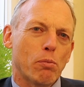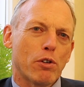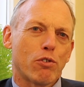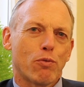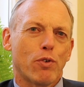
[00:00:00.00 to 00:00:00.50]
we
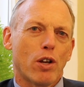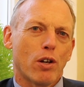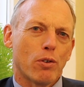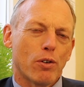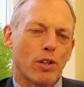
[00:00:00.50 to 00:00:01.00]
must
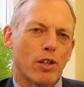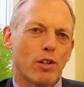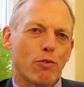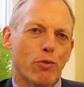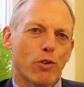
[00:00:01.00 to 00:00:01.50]
follow.
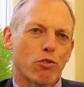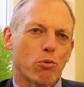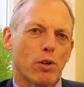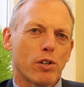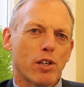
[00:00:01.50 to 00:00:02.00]
The
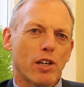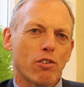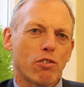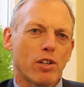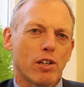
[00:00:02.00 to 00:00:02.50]
first one
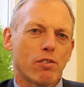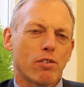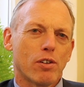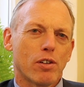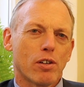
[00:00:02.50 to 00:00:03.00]
is that
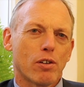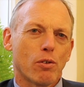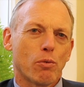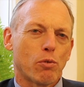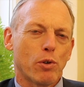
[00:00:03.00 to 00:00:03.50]

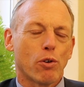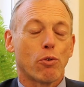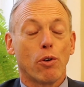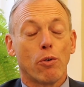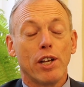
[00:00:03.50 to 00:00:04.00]
what we
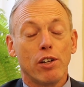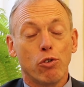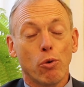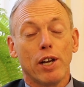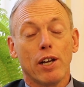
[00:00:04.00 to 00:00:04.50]
are already
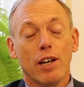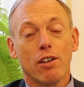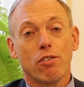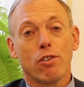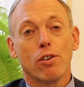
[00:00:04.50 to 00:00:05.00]
doing
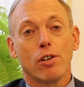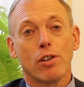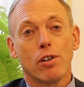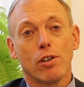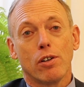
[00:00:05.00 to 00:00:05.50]
is
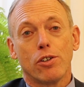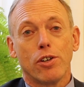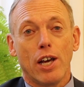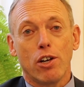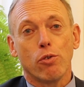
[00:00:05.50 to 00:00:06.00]
on
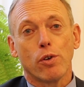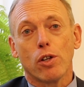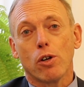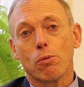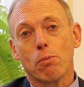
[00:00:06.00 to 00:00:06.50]
an annual
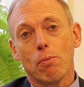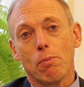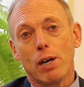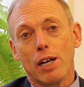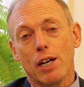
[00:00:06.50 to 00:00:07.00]
or
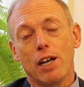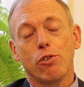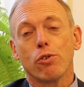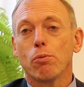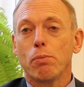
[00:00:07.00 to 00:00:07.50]

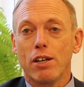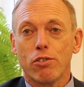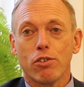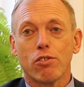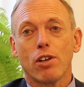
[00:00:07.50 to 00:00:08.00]
biannual
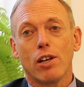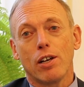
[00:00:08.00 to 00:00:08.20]
basis